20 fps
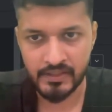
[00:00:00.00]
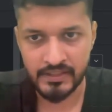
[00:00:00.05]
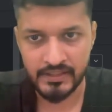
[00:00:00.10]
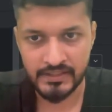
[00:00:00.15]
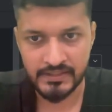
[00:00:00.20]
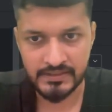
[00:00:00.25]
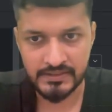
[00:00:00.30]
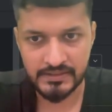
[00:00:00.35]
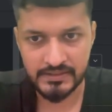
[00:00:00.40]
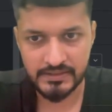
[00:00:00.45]

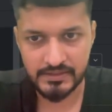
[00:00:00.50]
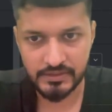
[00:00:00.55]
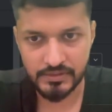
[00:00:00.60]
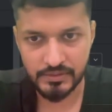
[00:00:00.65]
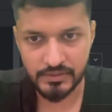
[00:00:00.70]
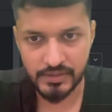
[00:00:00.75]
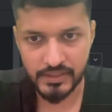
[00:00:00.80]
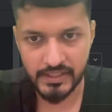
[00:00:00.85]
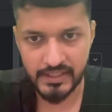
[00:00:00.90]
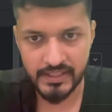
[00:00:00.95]
Let's
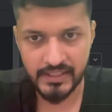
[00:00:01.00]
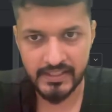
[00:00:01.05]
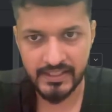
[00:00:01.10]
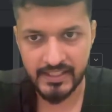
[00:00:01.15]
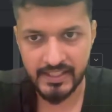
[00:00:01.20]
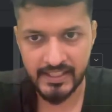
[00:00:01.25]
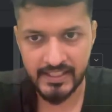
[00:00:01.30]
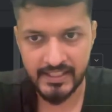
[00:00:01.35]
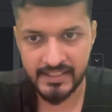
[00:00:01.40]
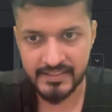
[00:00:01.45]
go ahead and
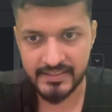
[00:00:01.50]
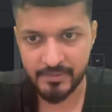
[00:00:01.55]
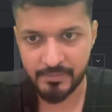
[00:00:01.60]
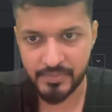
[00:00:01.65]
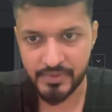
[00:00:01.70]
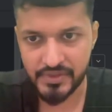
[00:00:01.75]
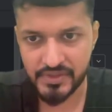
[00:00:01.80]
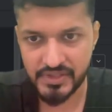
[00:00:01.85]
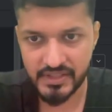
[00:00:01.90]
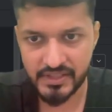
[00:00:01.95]
add
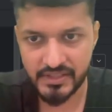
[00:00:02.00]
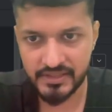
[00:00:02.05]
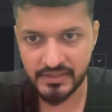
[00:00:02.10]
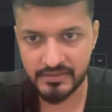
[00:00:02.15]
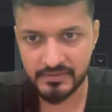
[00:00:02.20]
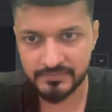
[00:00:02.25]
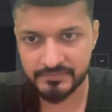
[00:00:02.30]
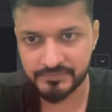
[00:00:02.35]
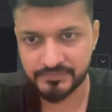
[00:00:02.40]
exception.